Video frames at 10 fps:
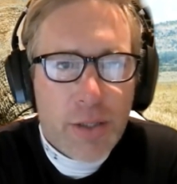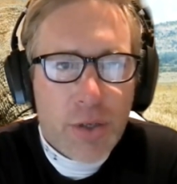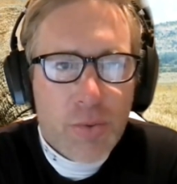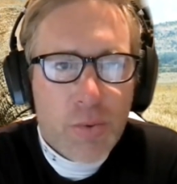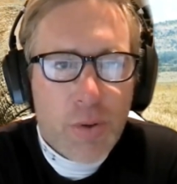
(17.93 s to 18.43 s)

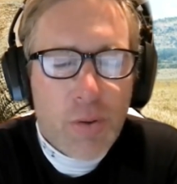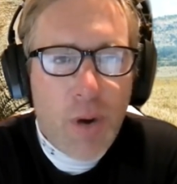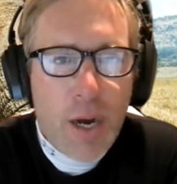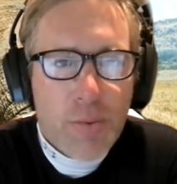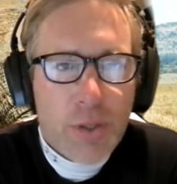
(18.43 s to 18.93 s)
So
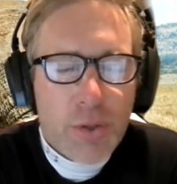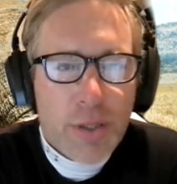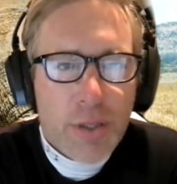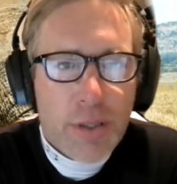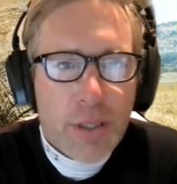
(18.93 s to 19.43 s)
why are we
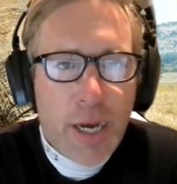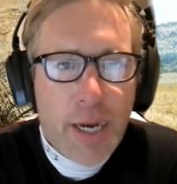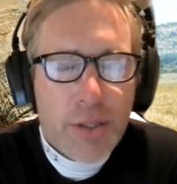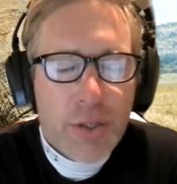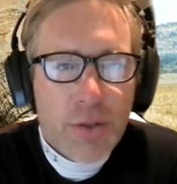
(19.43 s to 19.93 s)
trusting
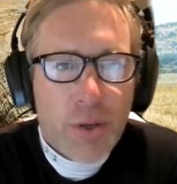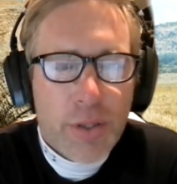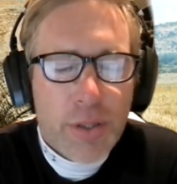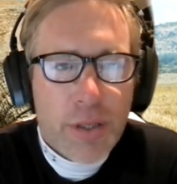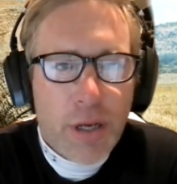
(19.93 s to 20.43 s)
science to do all
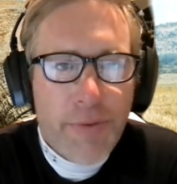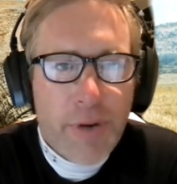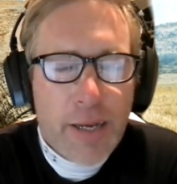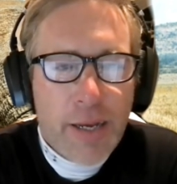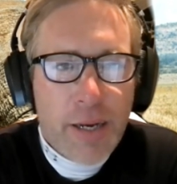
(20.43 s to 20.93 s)
this stuff? And
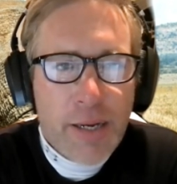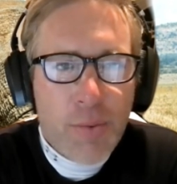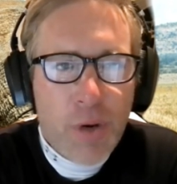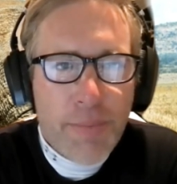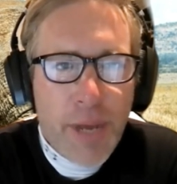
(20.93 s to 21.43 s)
I
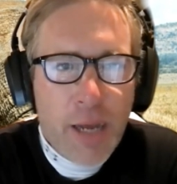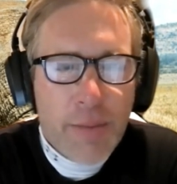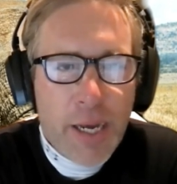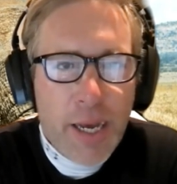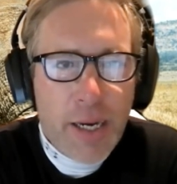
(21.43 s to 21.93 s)
want to bang
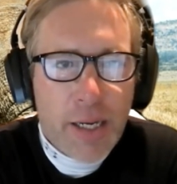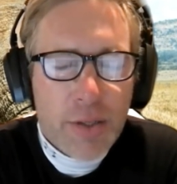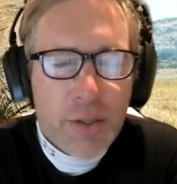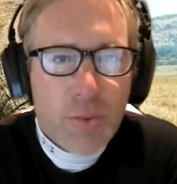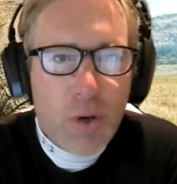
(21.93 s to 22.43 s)
my head
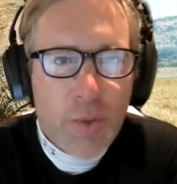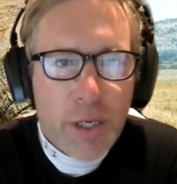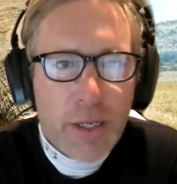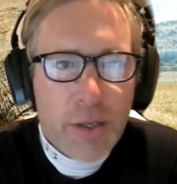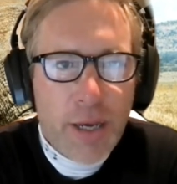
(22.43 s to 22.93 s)
against the wall when
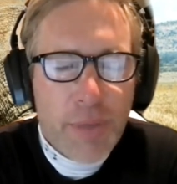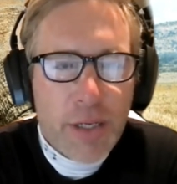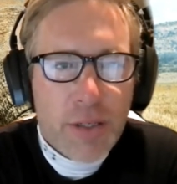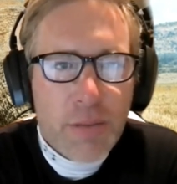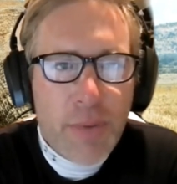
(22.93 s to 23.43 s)
I hear that,
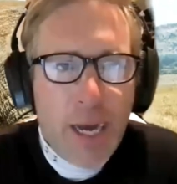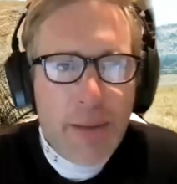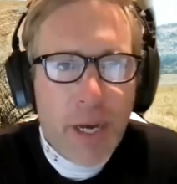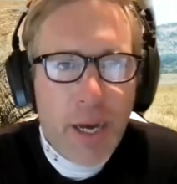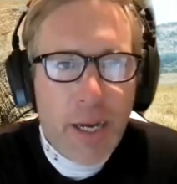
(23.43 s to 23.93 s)
because in my
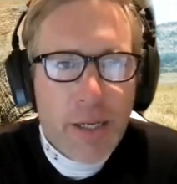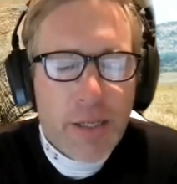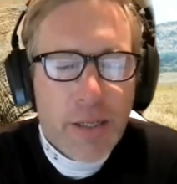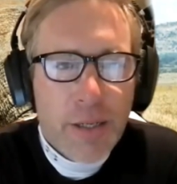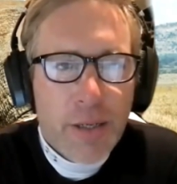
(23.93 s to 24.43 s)
mind,